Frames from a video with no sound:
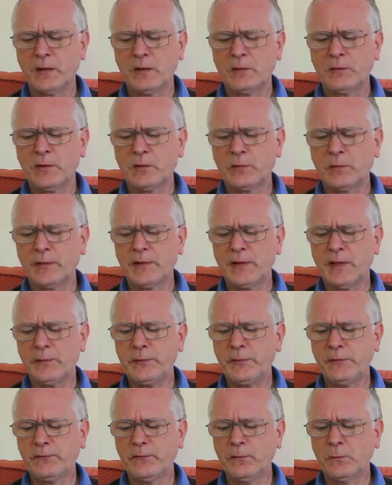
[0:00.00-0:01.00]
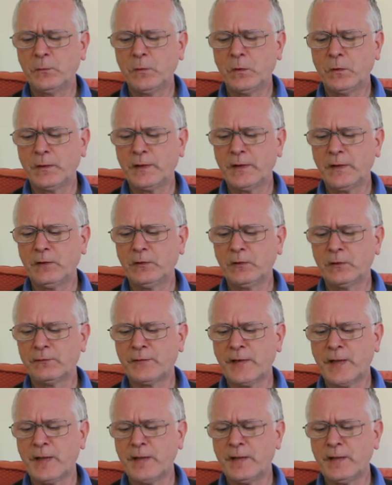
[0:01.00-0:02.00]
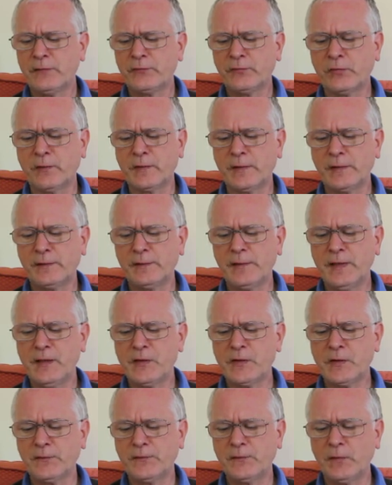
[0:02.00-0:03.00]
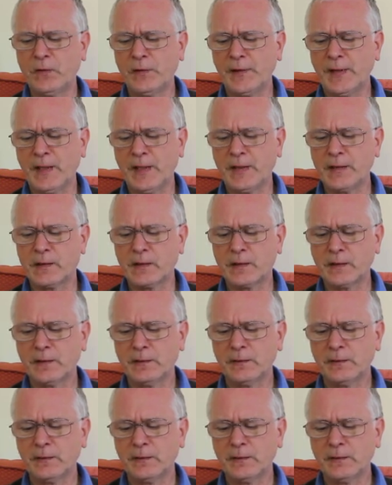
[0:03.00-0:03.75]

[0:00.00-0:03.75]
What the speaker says: which would keep him from walking or riding for at least a fortnight.